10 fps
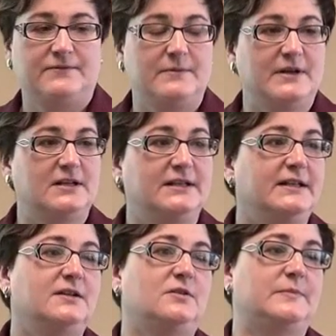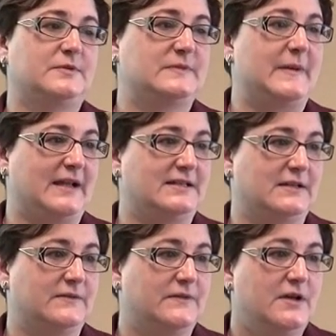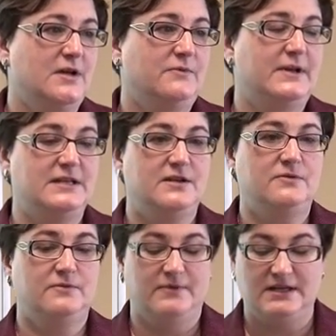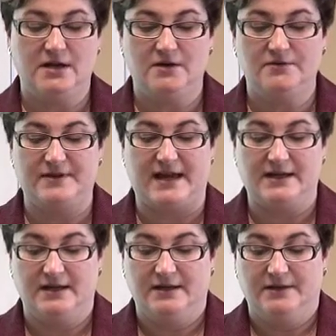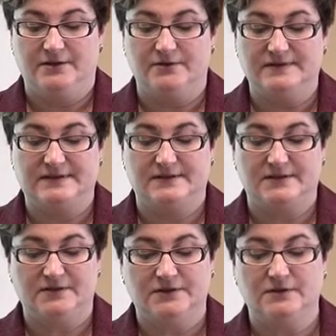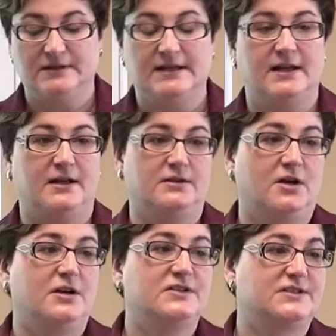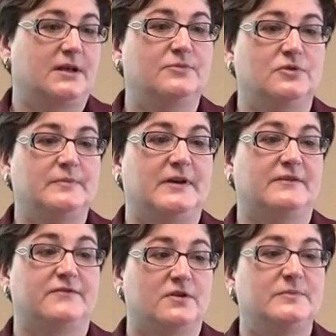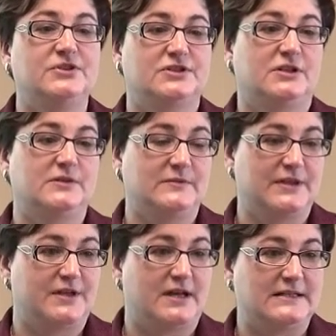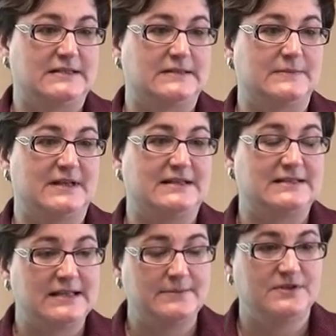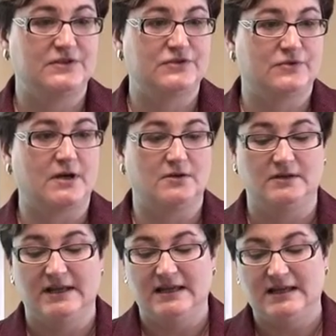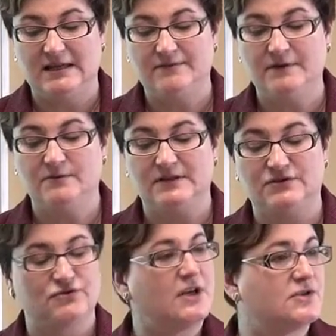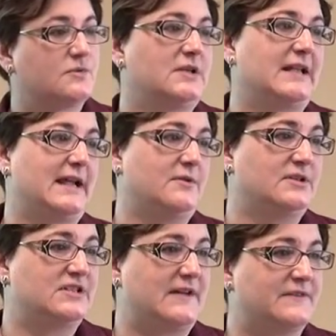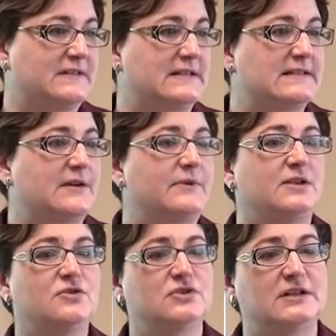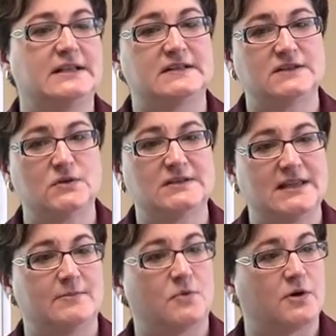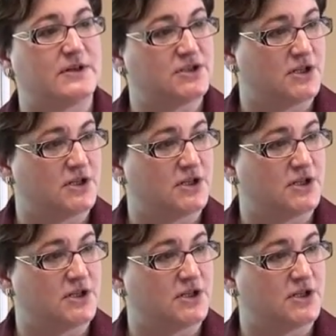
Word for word: like from a clinical perspective, we know, we know that there's certainly a large subgroup of verbal children with autism that seem to struggle even with structural language deficits that we usually associate more with